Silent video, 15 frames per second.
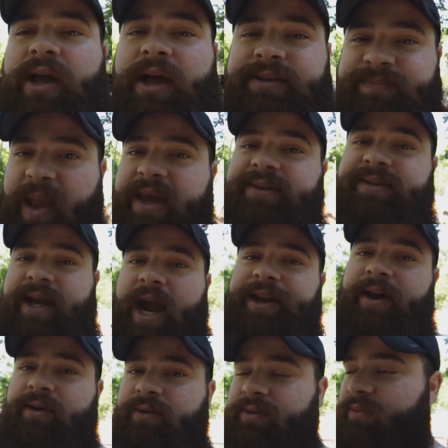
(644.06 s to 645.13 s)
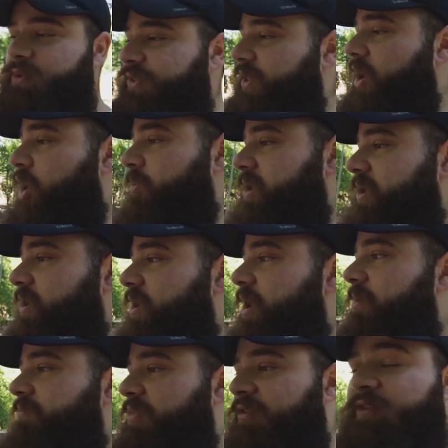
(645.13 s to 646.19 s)
a base dyno with the homie
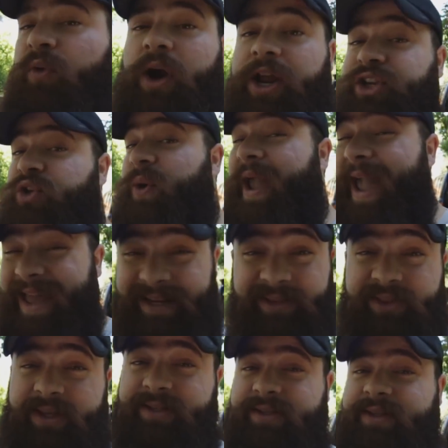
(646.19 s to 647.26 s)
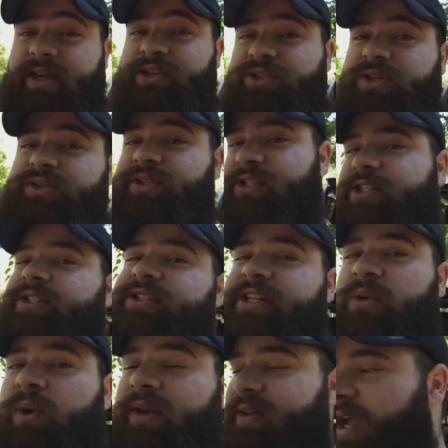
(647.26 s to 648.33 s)
before I do anything to the engine, just to
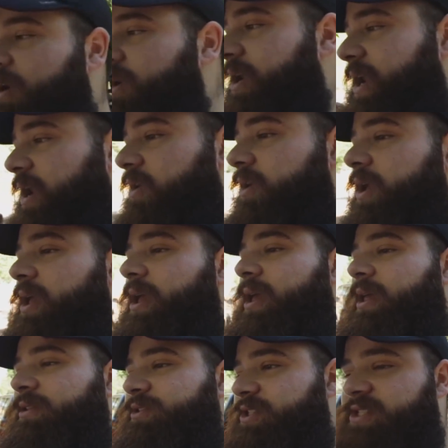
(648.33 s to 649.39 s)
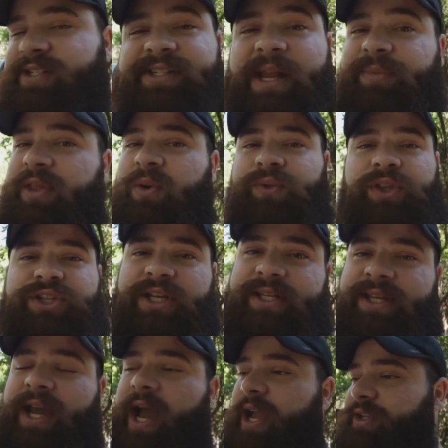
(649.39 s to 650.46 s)
see what it's at right now. Just the same thing with the
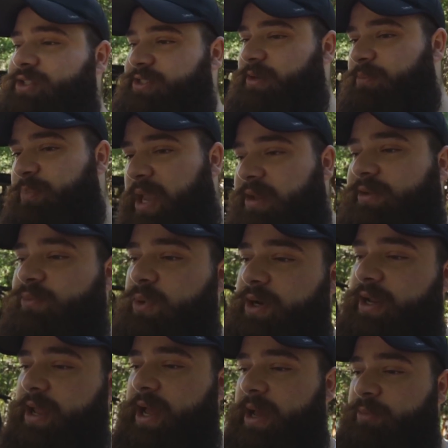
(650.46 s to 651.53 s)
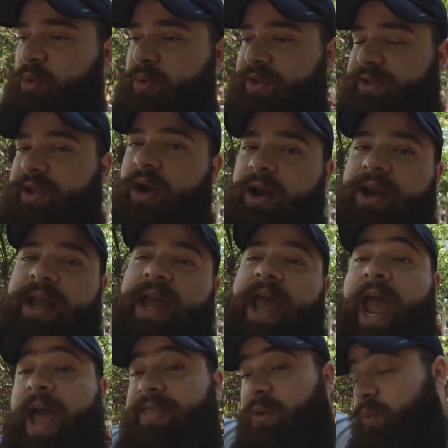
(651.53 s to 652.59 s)
GTI, just a base one when we start.
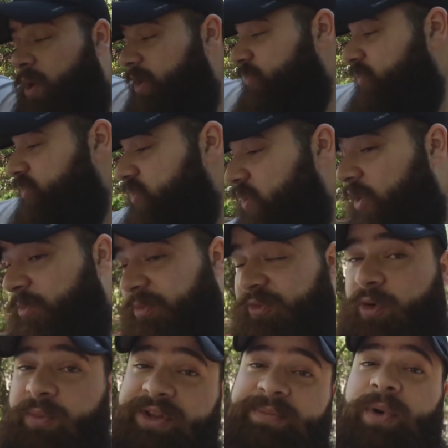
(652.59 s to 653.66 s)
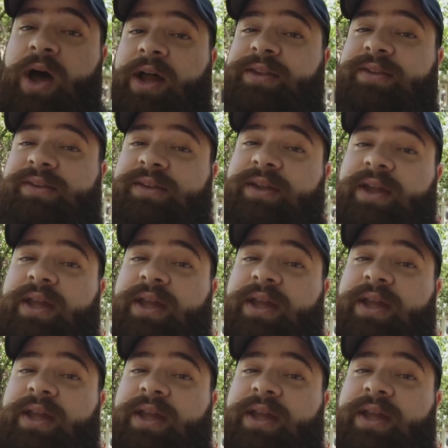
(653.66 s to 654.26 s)
And then once we do all the performance mods,